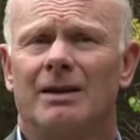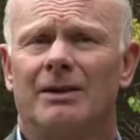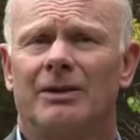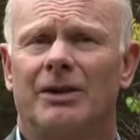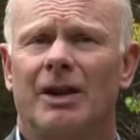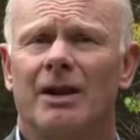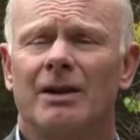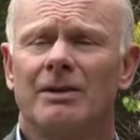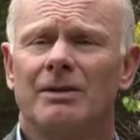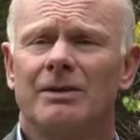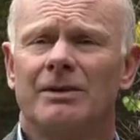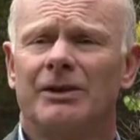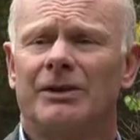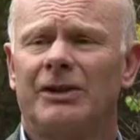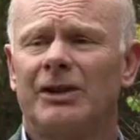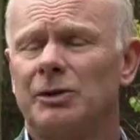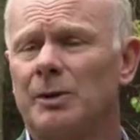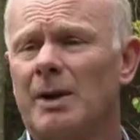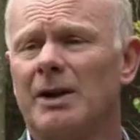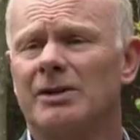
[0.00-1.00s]
So the
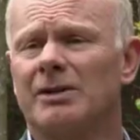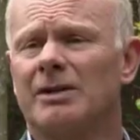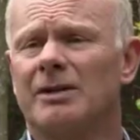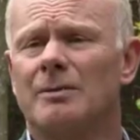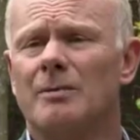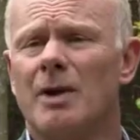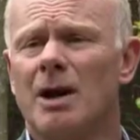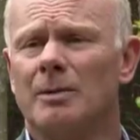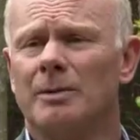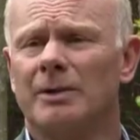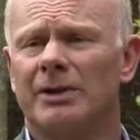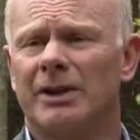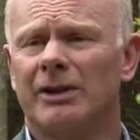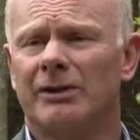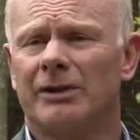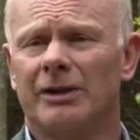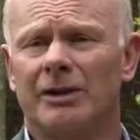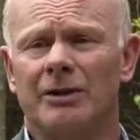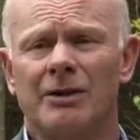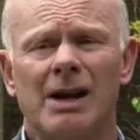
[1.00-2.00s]
situation at the moment
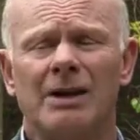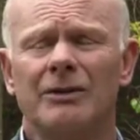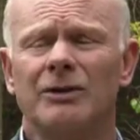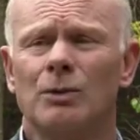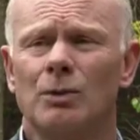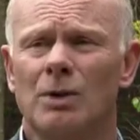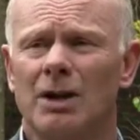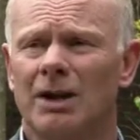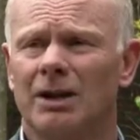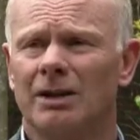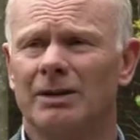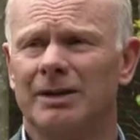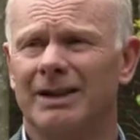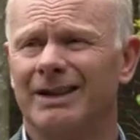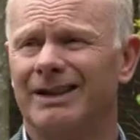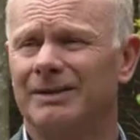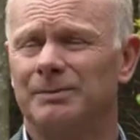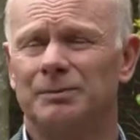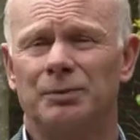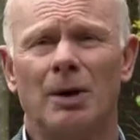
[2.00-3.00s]
is that around the world,
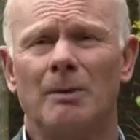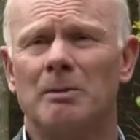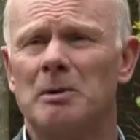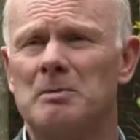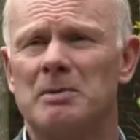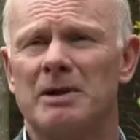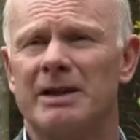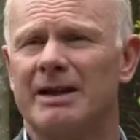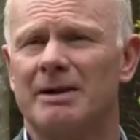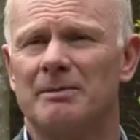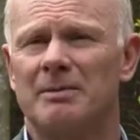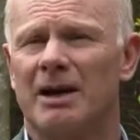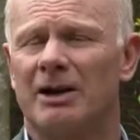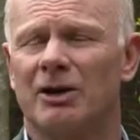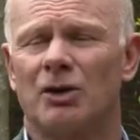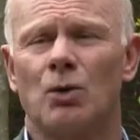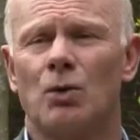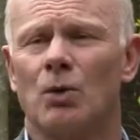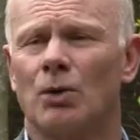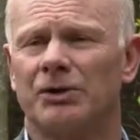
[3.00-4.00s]
probably
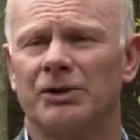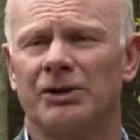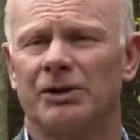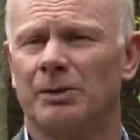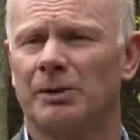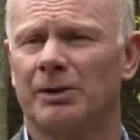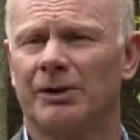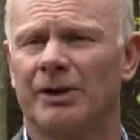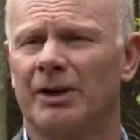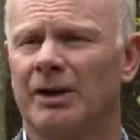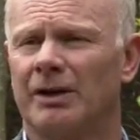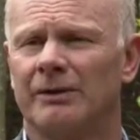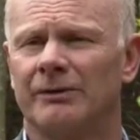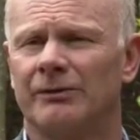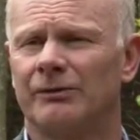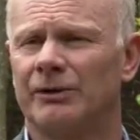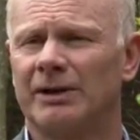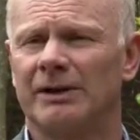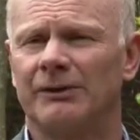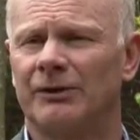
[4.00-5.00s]
about a quarter to a third
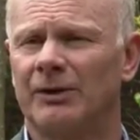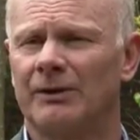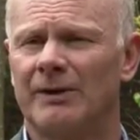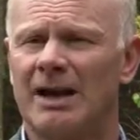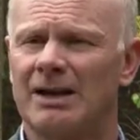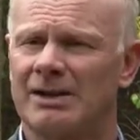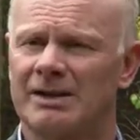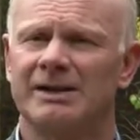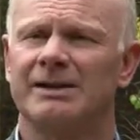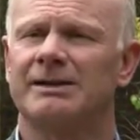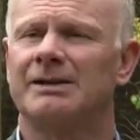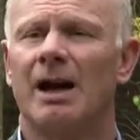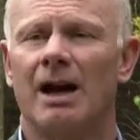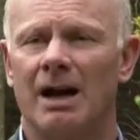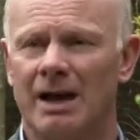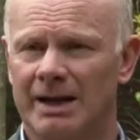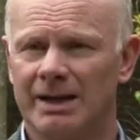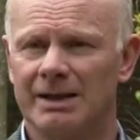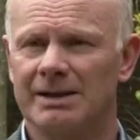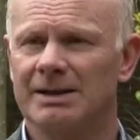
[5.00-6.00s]
of reefs have actually
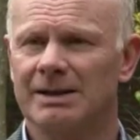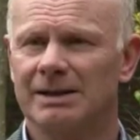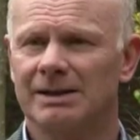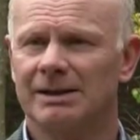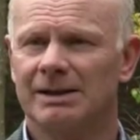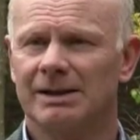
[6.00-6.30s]
died.